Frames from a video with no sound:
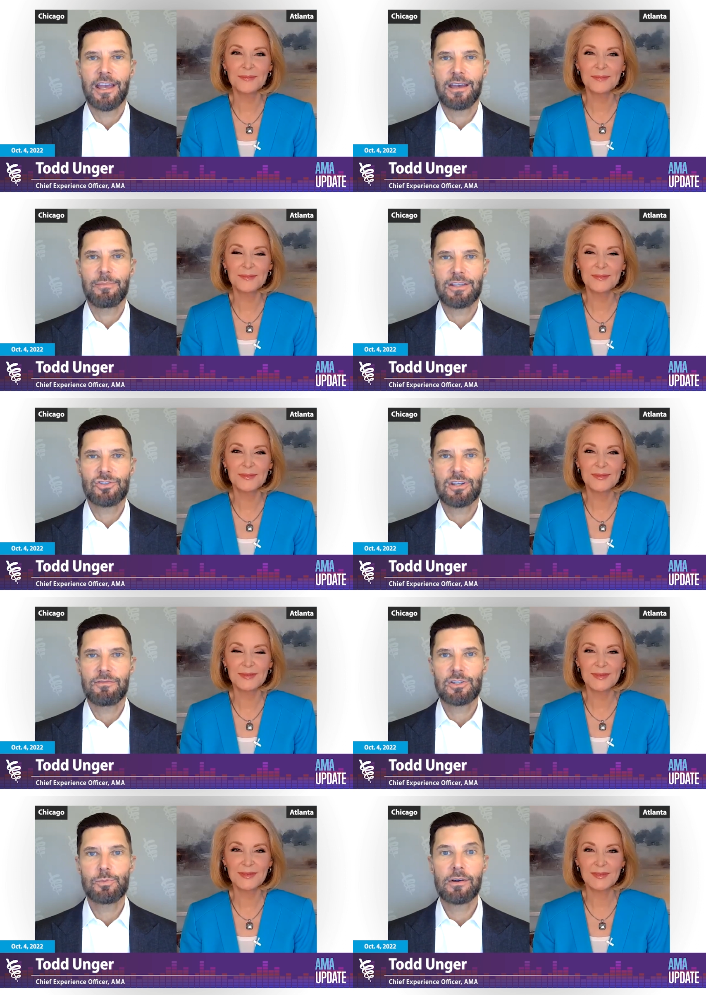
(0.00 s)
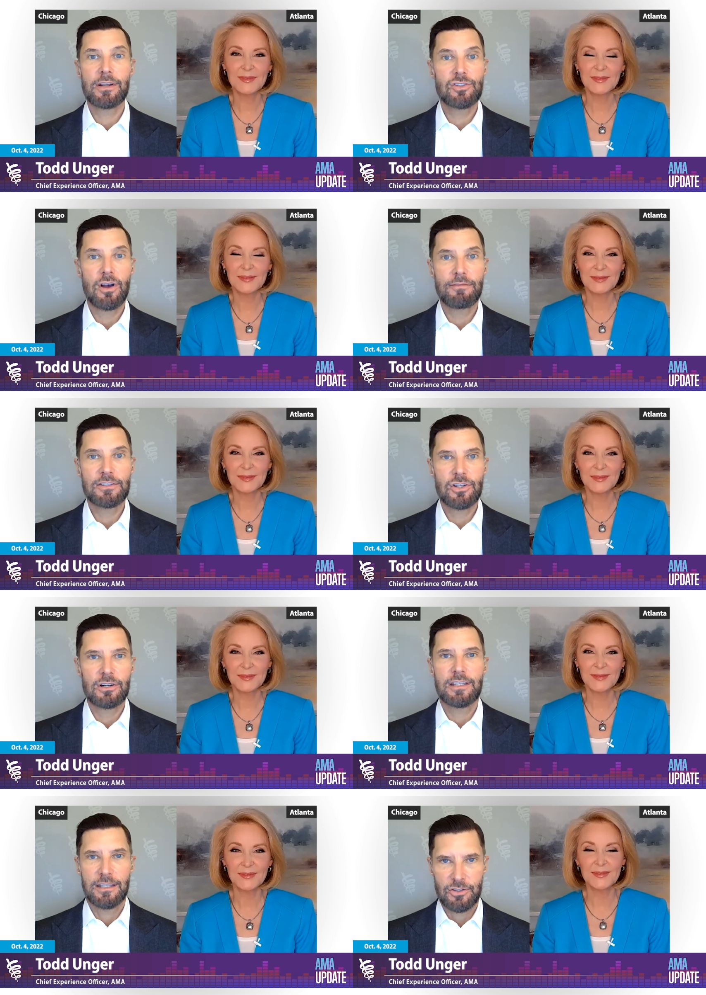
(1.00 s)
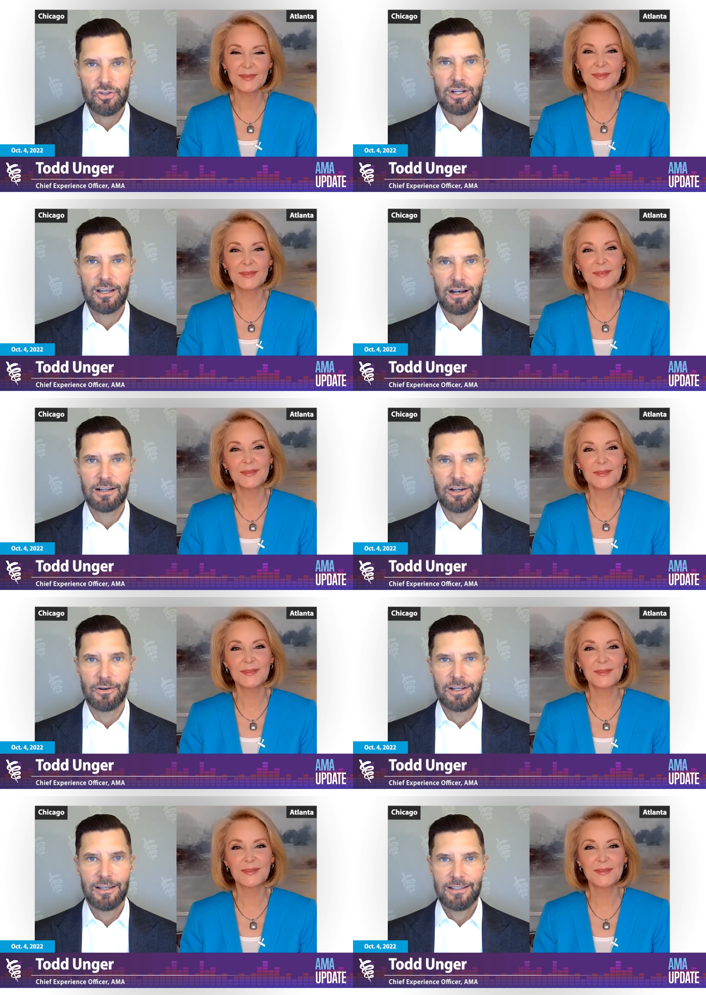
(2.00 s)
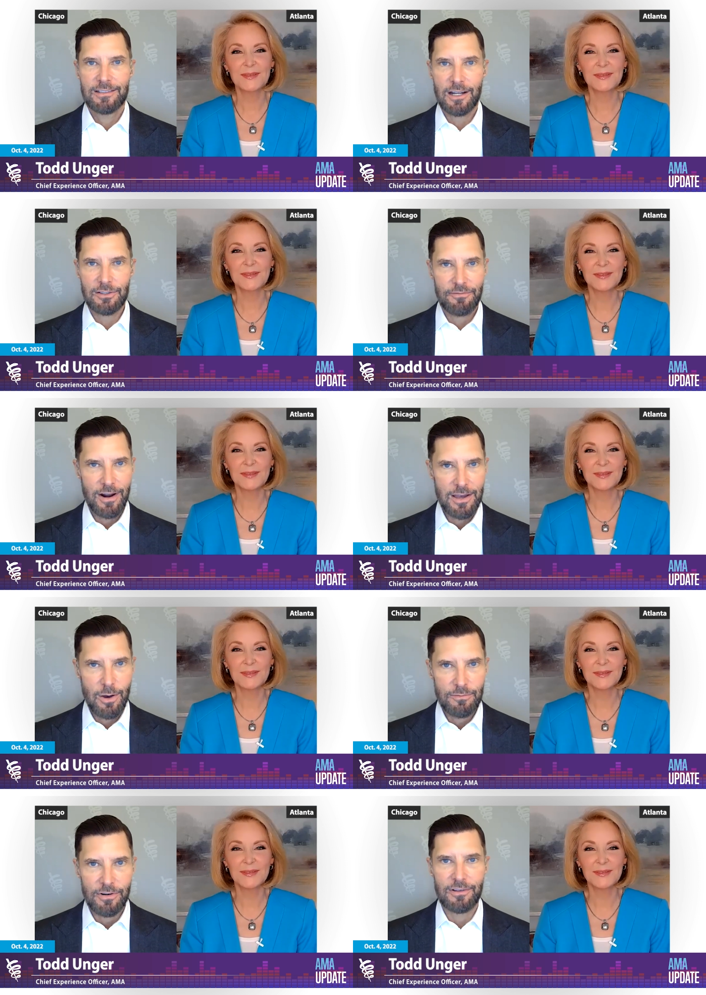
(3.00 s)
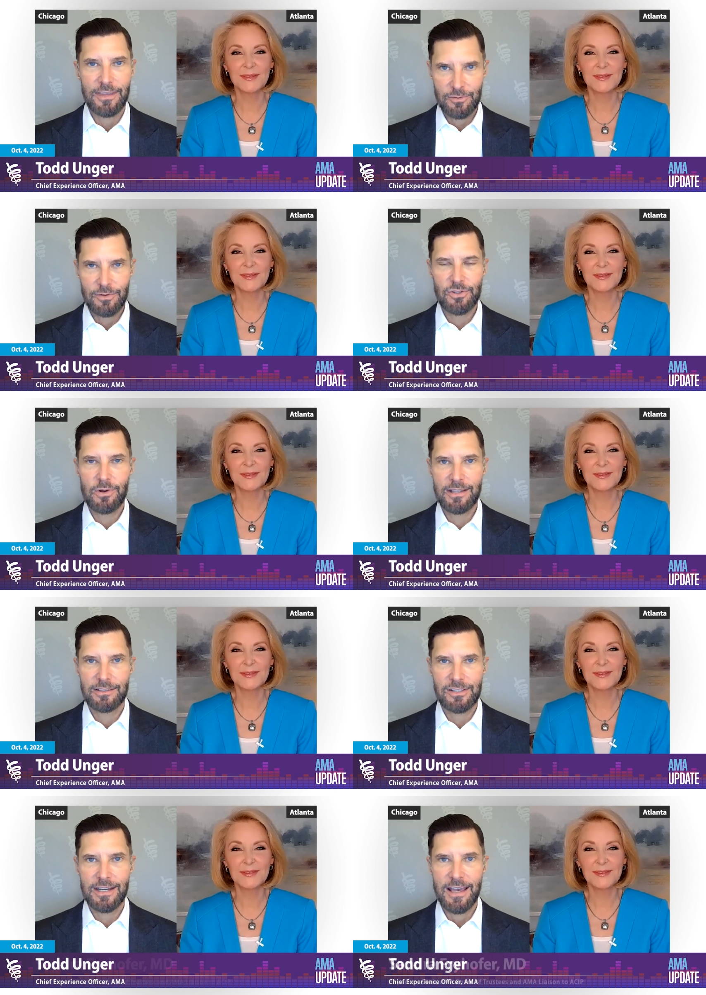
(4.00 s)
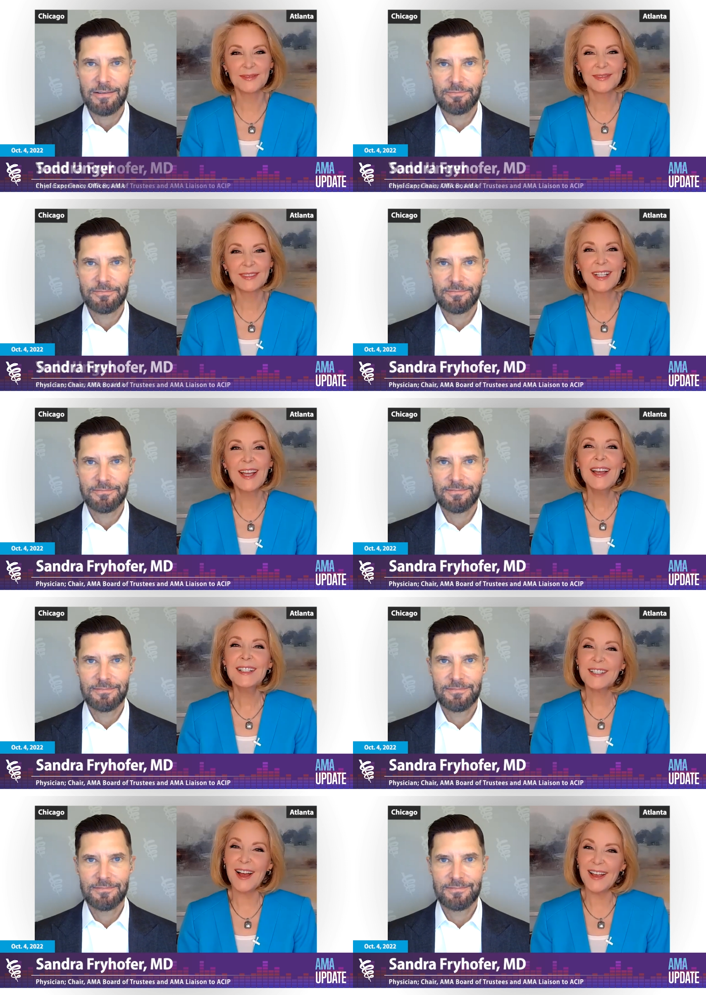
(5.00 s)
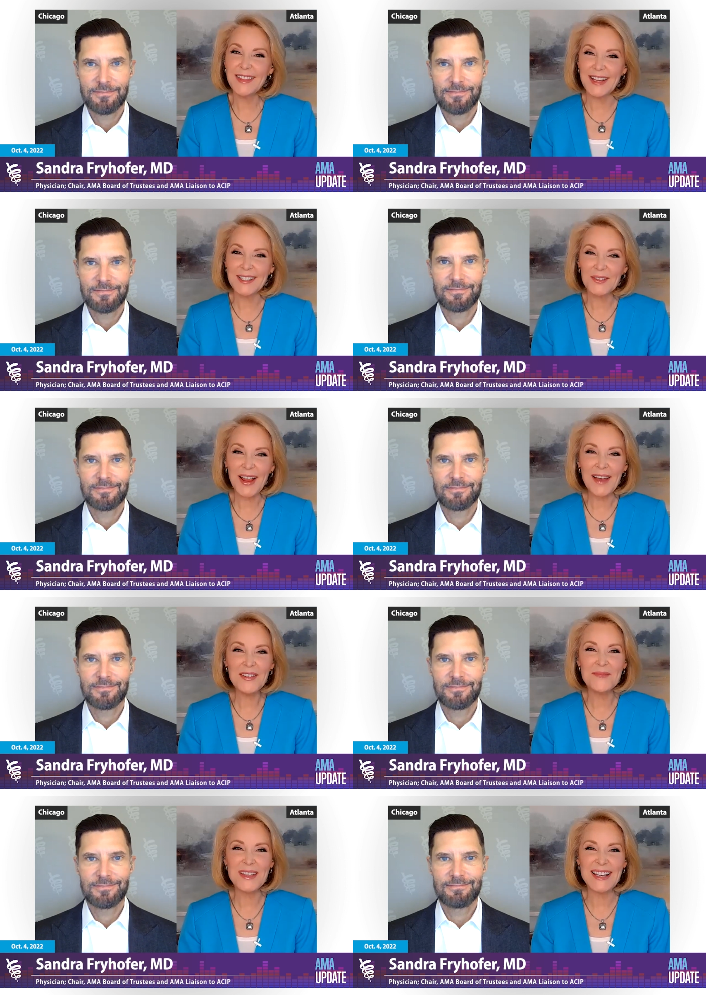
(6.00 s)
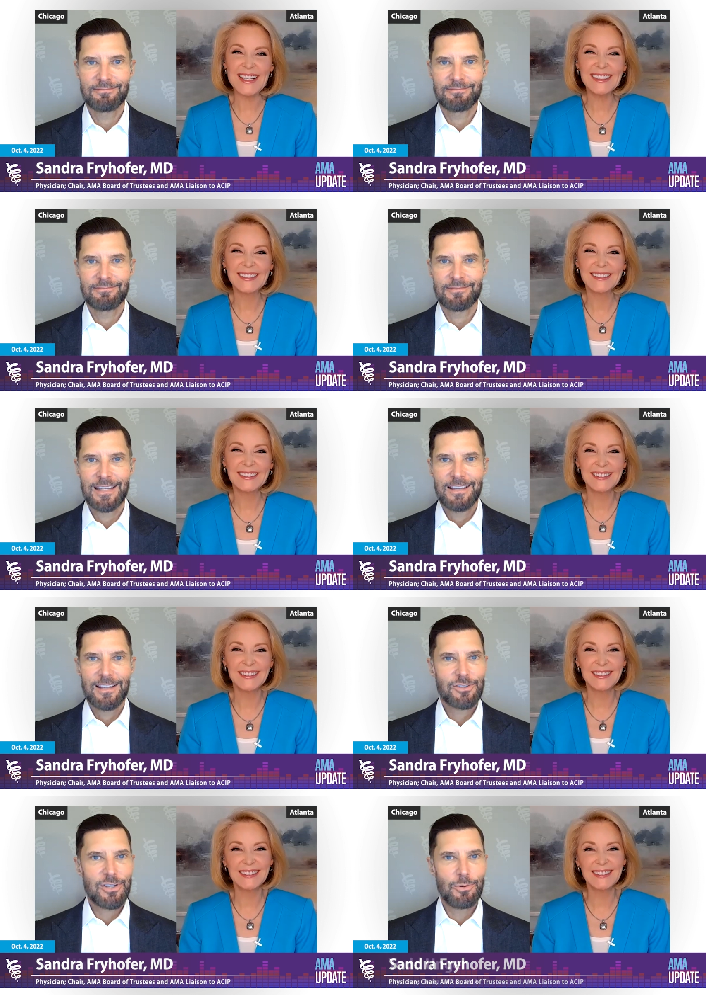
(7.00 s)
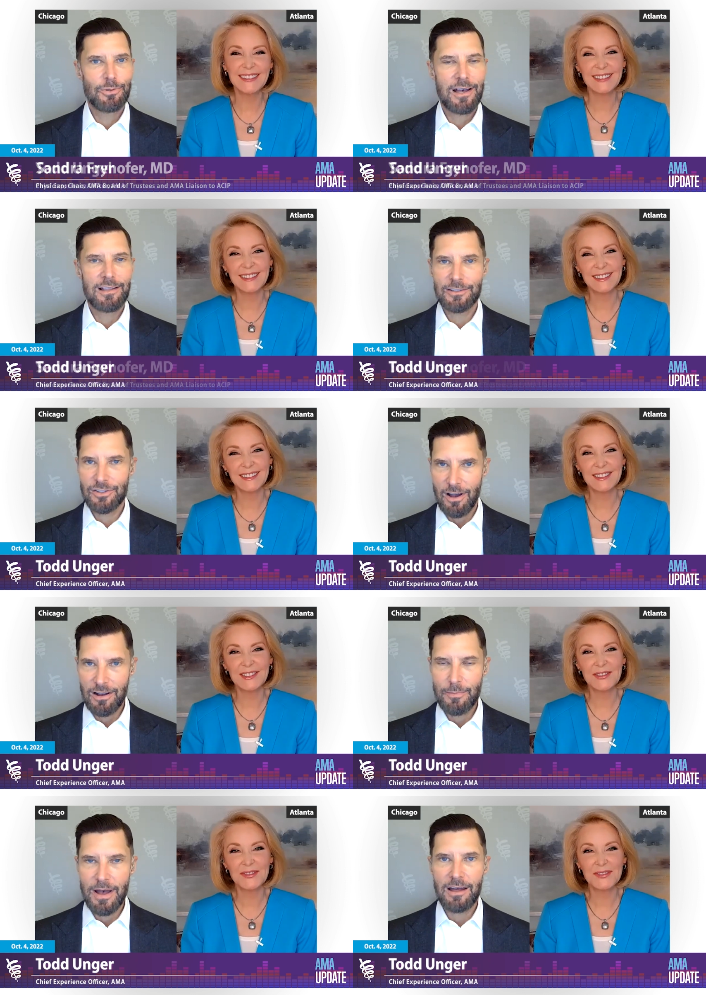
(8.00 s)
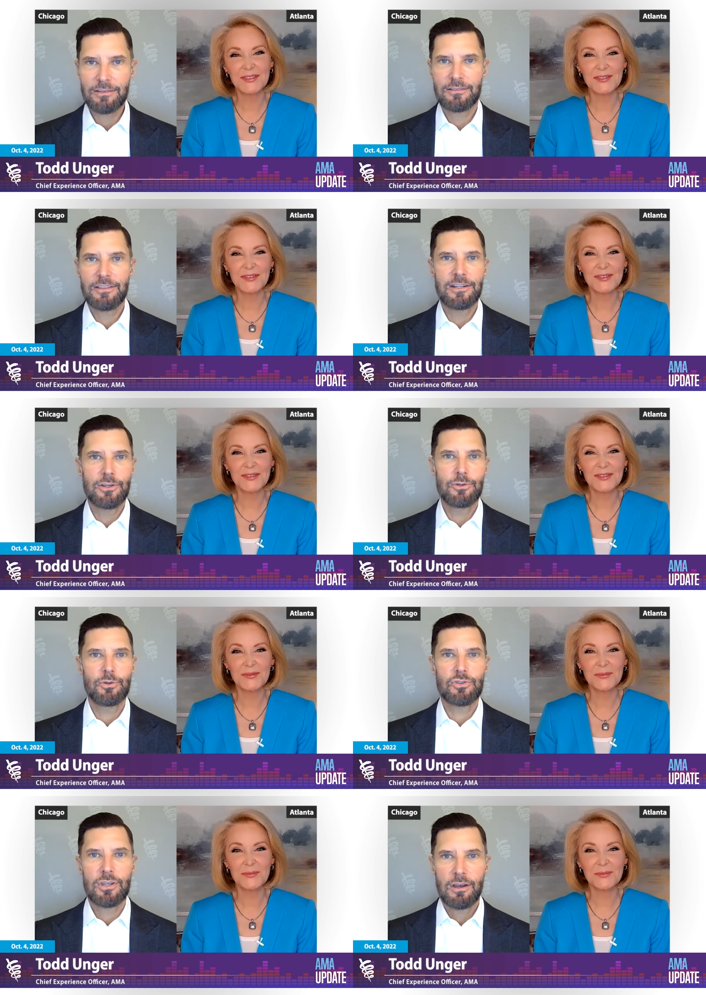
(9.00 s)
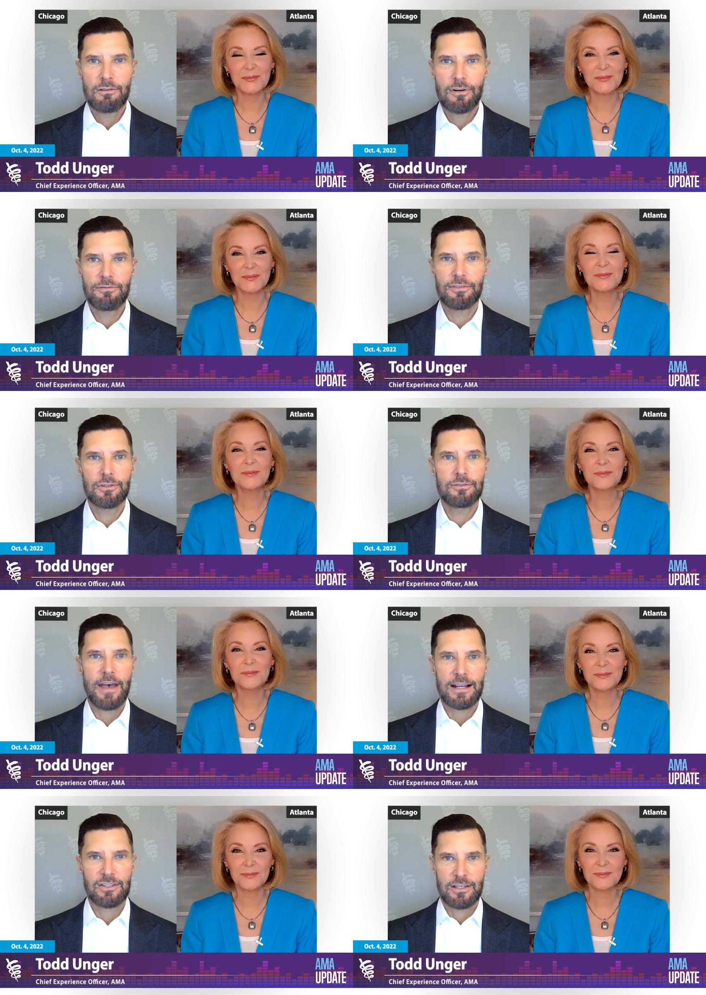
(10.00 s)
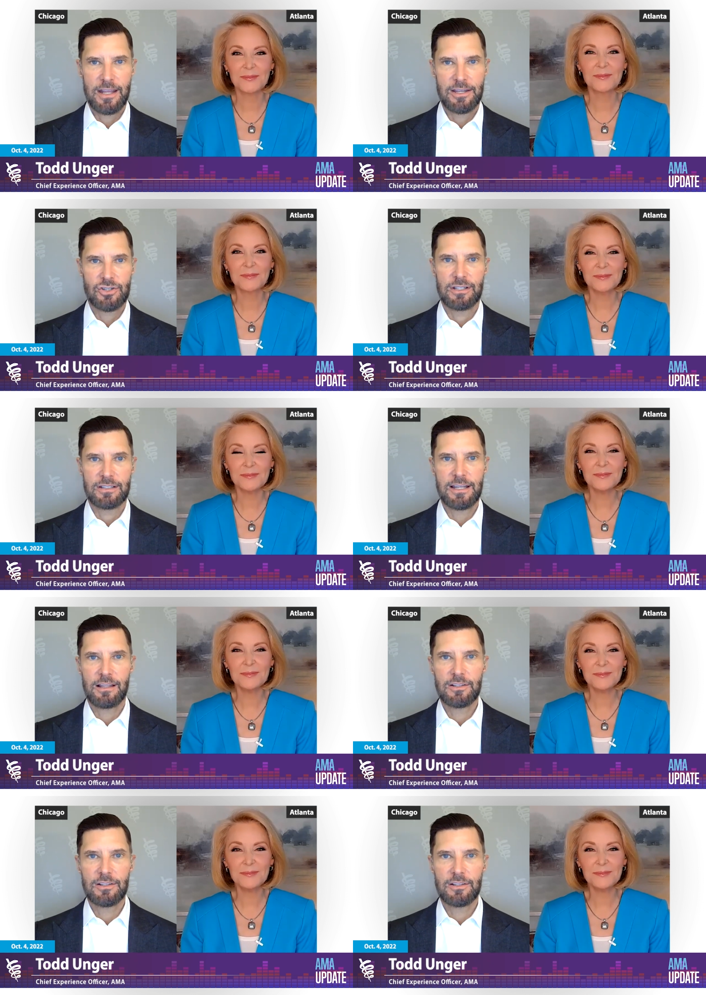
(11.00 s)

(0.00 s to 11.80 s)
Speaker 1: AMA's Chief Experience Officer in Chicago. Dr. Fryhofer, thanks for joining us today.
Speaker 2: Todd, thanks for having me.
Speaker 1: So uh, let's talk about the news for flu vaccination. Tell